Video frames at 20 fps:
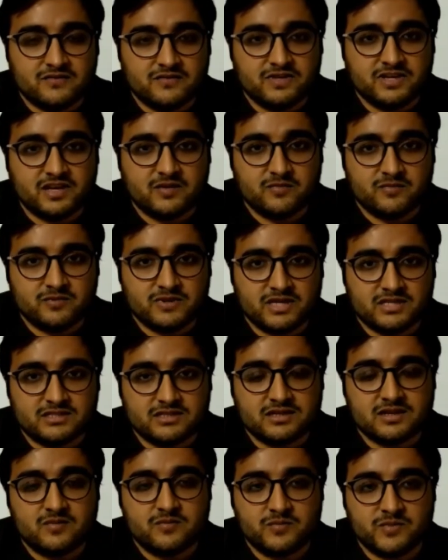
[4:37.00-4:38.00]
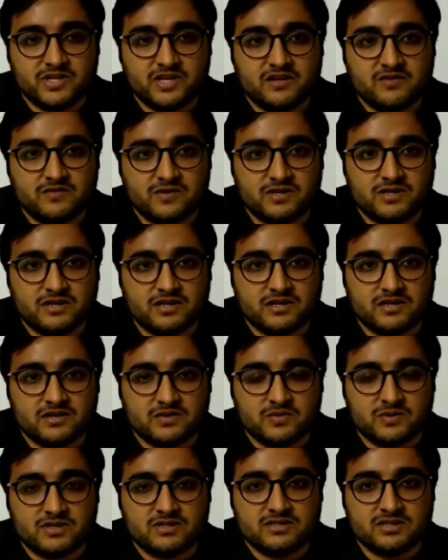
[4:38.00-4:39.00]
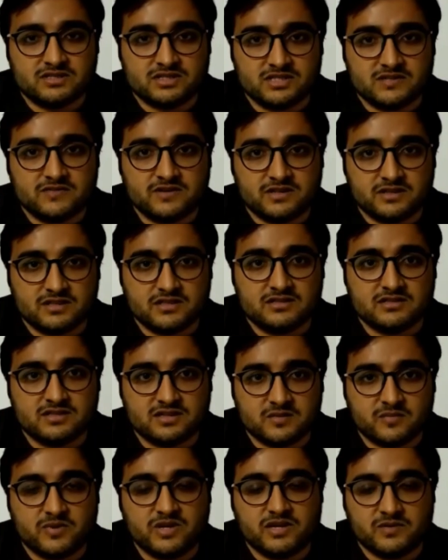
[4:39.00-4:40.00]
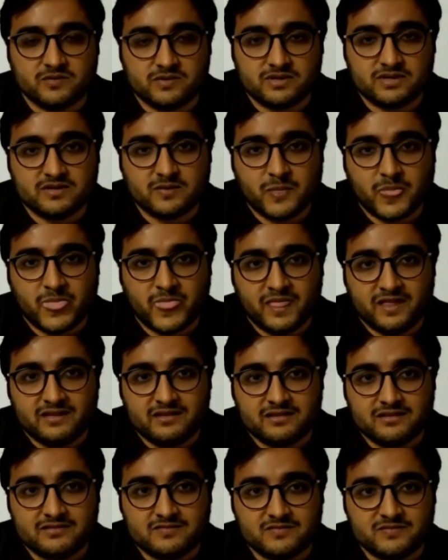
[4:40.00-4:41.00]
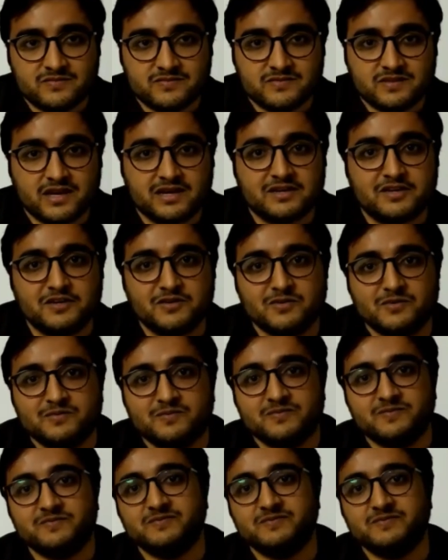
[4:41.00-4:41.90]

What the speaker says: we have as a company are working towards achieving this in a big way. Thank you.